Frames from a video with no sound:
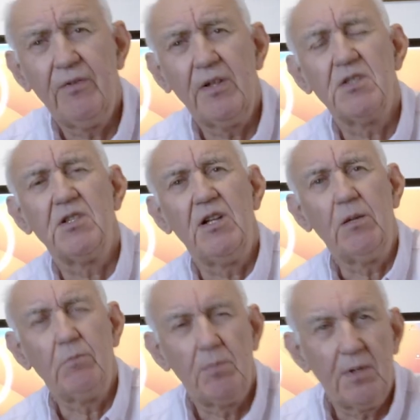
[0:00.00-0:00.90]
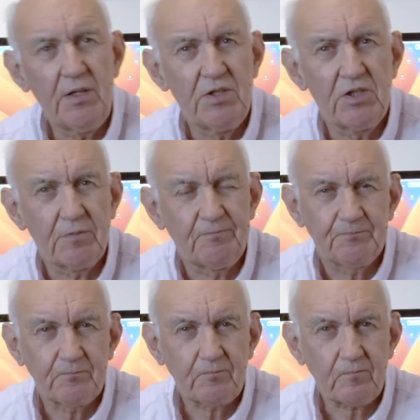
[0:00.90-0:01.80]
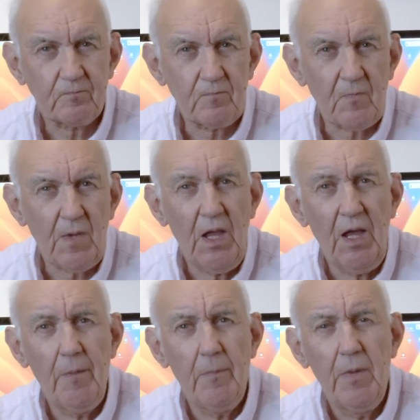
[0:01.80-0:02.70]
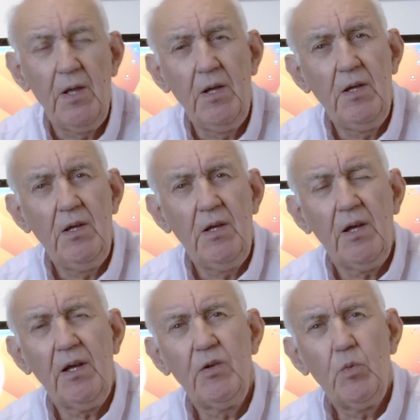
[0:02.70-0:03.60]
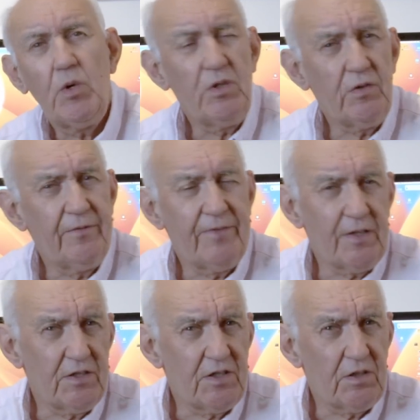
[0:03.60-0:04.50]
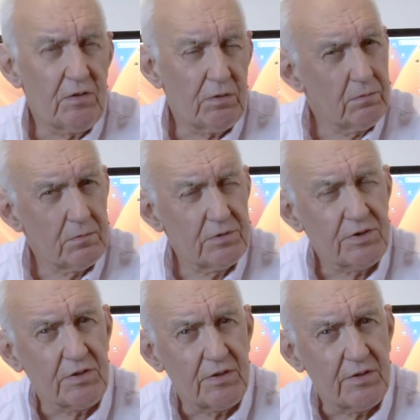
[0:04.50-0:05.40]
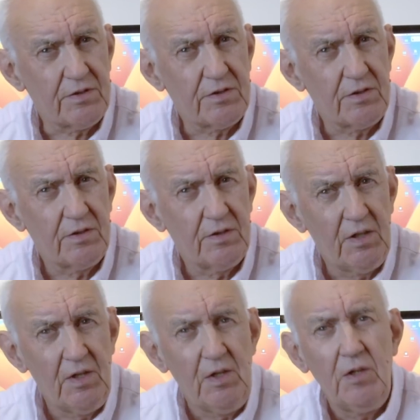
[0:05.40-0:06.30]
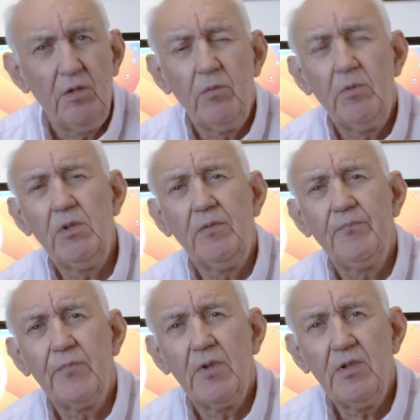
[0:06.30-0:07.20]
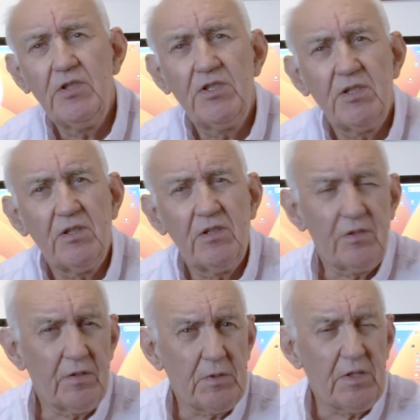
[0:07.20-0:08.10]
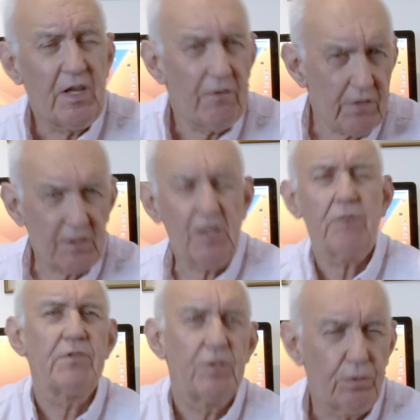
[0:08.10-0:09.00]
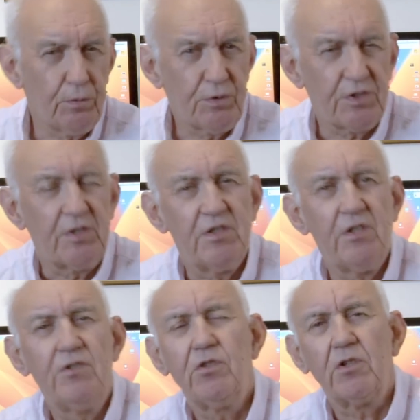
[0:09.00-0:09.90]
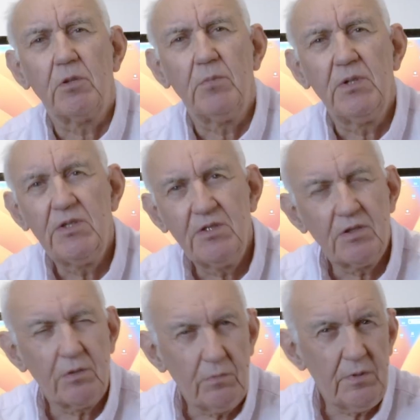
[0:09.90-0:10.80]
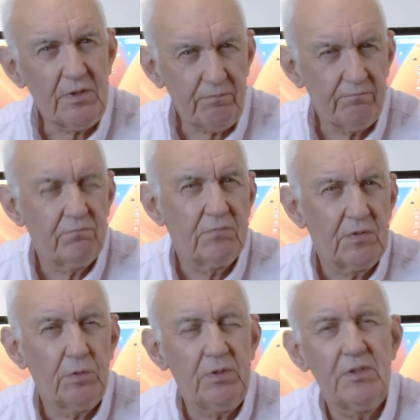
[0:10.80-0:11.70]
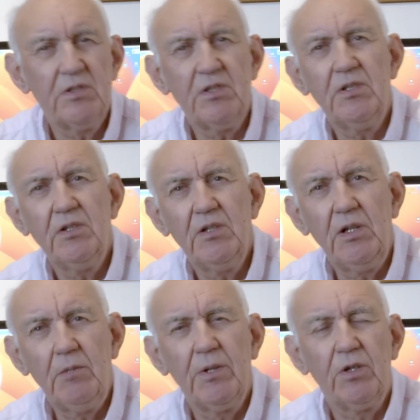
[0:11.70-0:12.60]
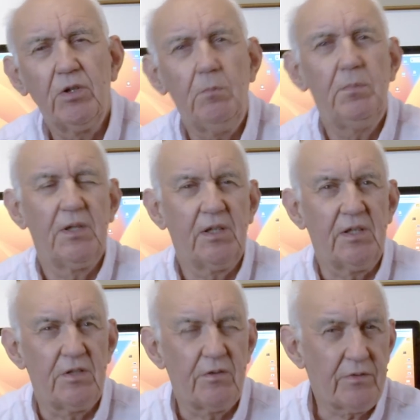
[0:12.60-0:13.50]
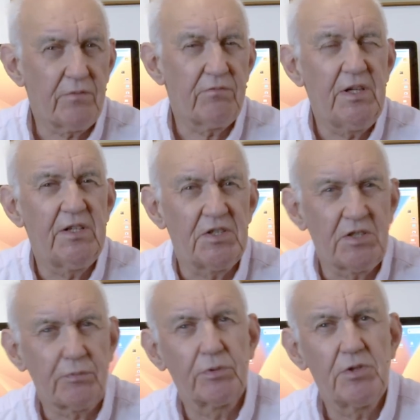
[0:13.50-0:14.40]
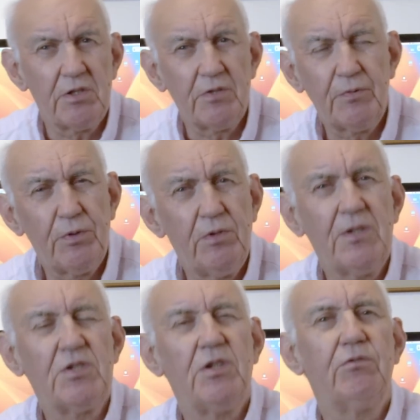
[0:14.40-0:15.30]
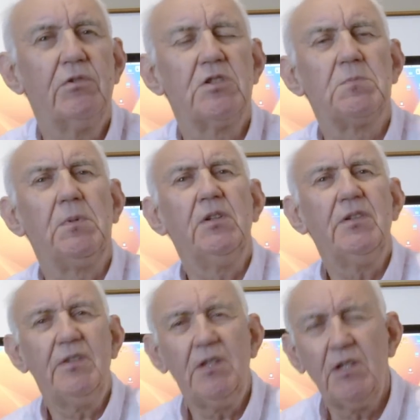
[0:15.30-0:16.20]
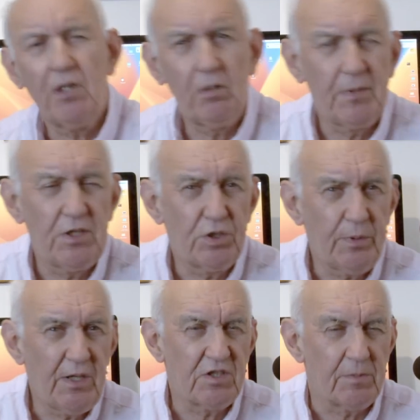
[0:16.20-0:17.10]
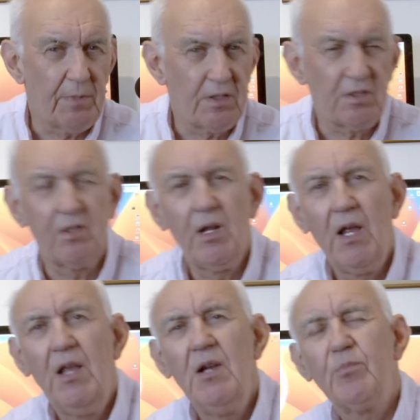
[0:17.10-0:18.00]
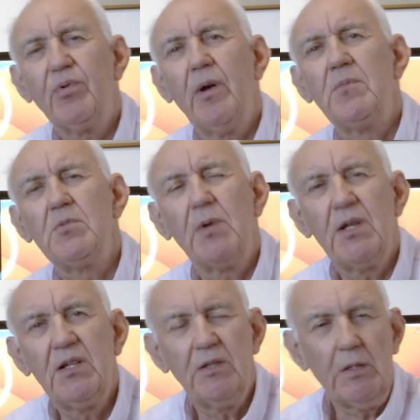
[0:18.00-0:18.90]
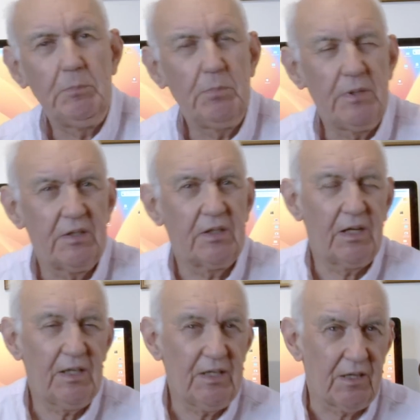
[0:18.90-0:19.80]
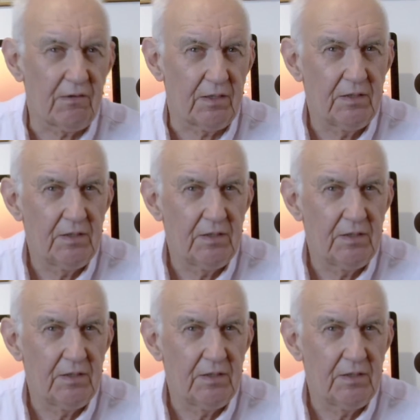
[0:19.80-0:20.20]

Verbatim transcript: vanity number plates. Um, and why not vanity call signs? Well, there's the, the, the area covering call side of the document is quite, quite uh, a little bit complicated. You have to read it several times before you actually grasp it. And I think it'll be tweaked a bit and perhaps made a bit clearer.